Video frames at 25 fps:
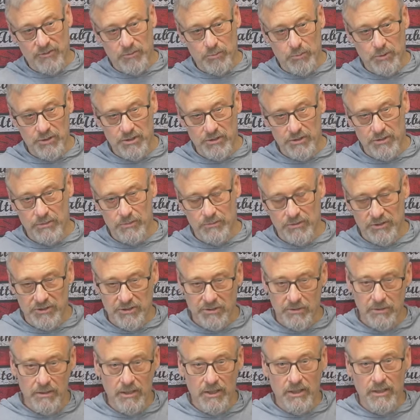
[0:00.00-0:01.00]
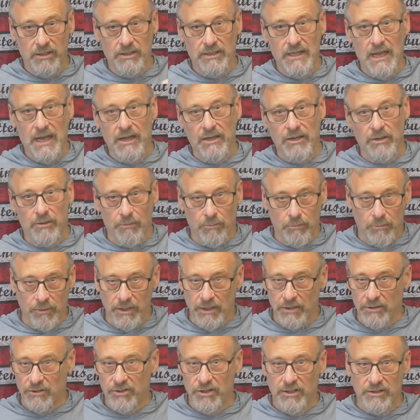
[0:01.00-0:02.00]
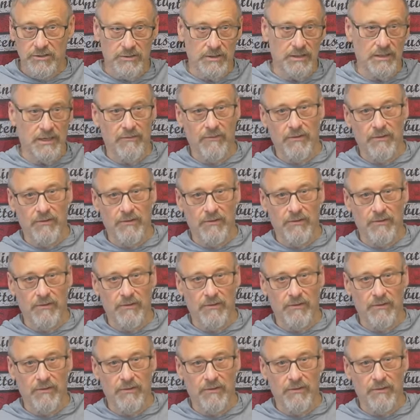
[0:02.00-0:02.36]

switch it to a sling now you're readjusting